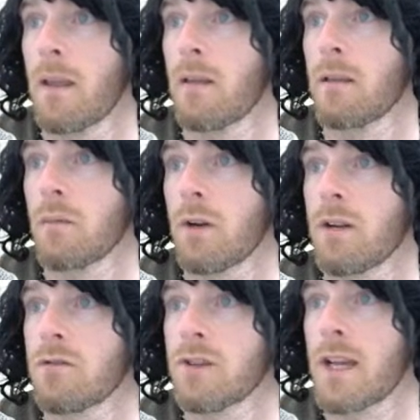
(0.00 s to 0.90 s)
So
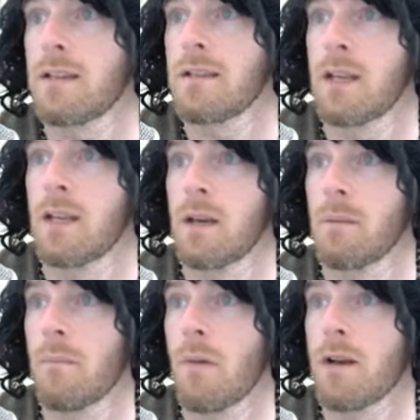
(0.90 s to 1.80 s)
180
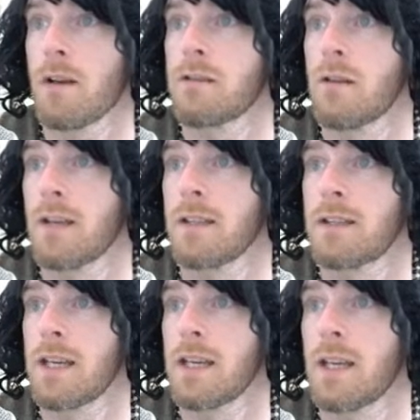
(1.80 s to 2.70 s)
minus
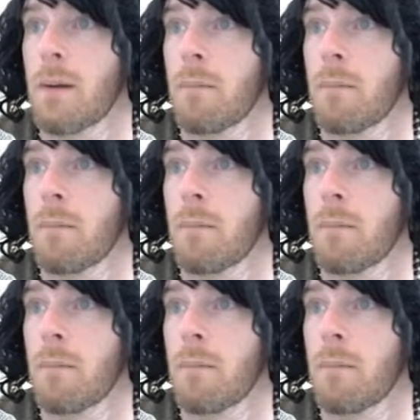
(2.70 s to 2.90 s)
90